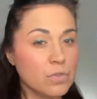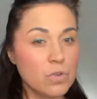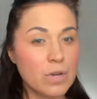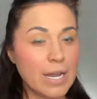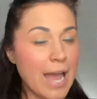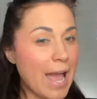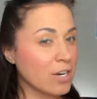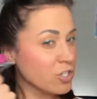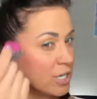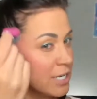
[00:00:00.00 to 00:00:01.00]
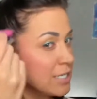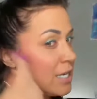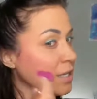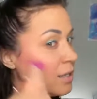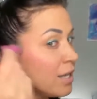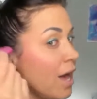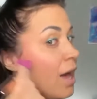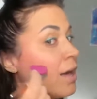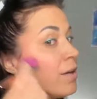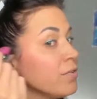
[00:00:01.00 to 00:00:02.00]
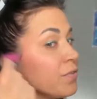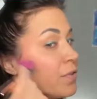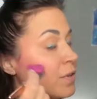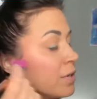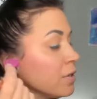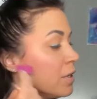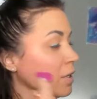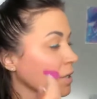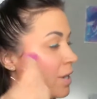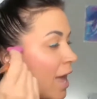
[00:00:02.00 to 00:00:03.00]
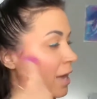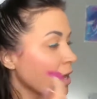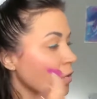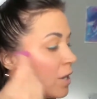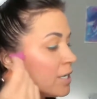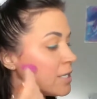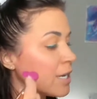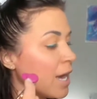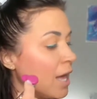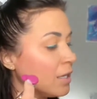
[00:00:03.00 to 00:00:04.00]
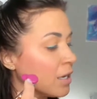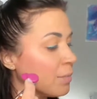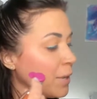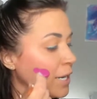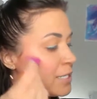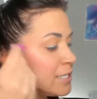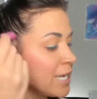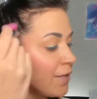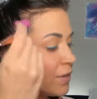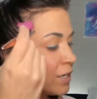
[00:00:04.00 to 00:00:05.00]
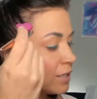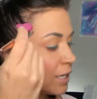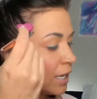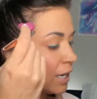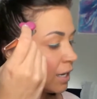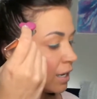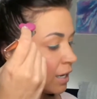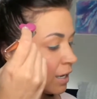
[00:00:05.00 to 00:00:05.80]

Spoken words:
you can actually see the love not go on as a color, but it definitely